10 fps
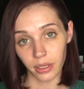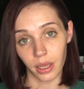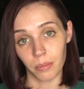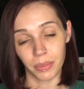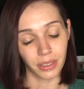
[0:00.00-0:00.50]

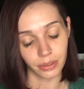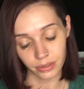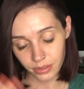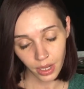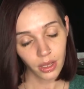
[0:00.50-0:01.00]
again
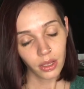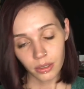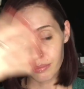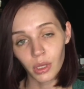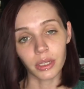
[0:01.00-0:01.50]
because,
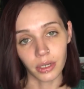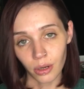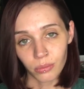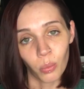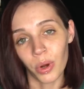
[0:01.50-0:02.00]
you
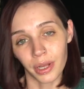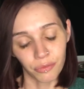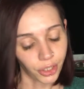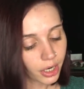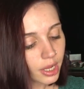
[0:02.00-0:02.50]
know,
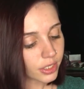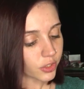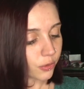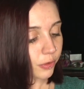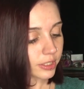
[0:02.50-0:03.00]
whatever.
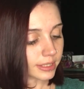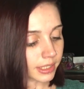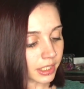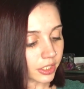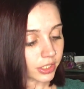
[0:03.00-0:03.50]
So the first
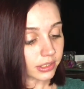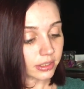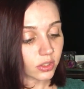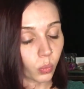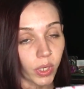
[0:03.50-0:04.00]
thing in here is
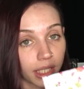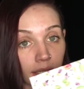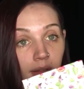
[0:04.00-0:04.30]
this Winky